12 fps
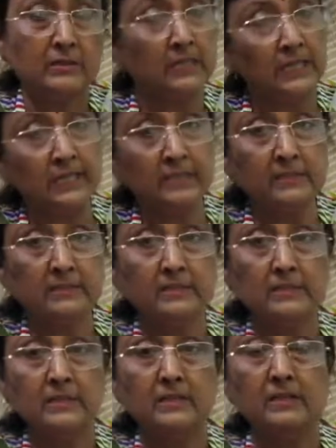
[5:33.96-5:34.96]
Clear?
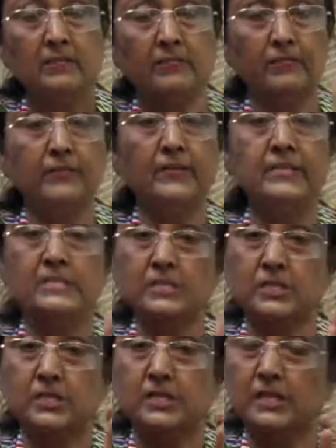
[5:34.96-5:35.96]

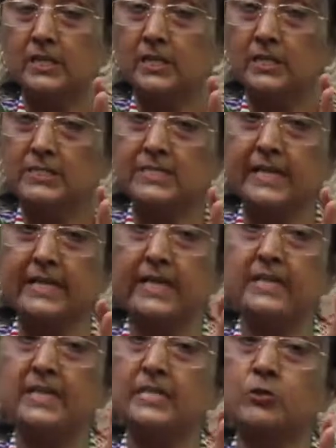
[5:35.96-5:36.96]
First
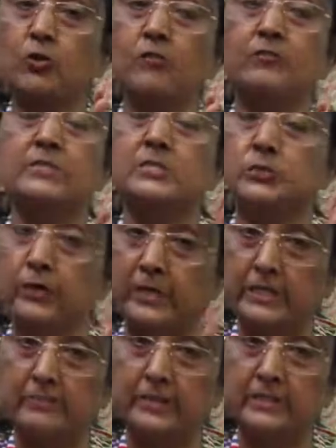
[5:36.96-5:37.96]
second it covers
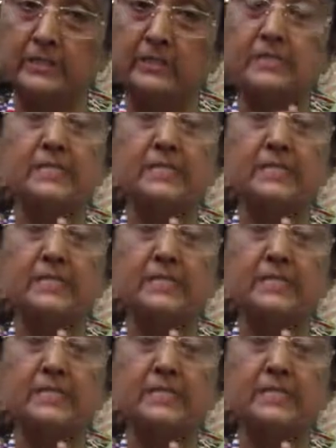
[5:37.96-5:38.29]
20 meter,